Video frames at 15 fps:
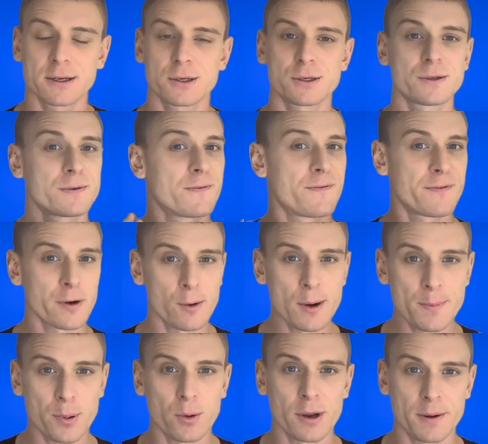So this is a very
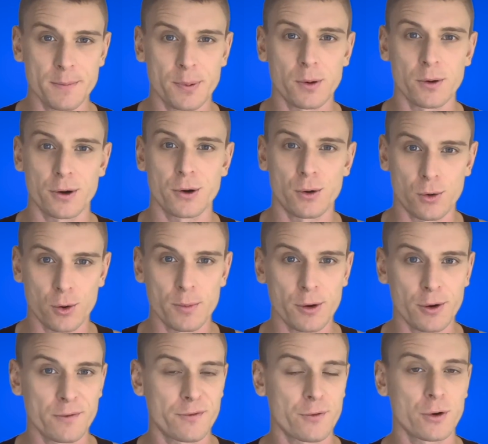important
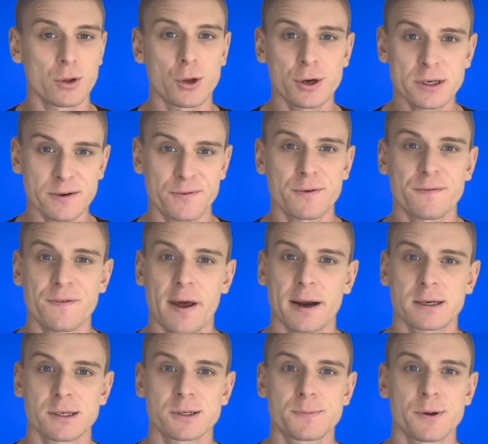hormone for a lot of different
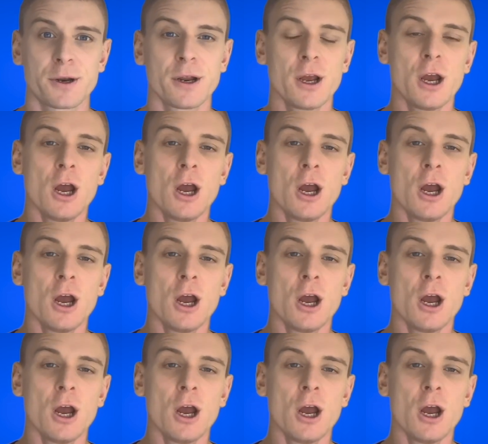factors, but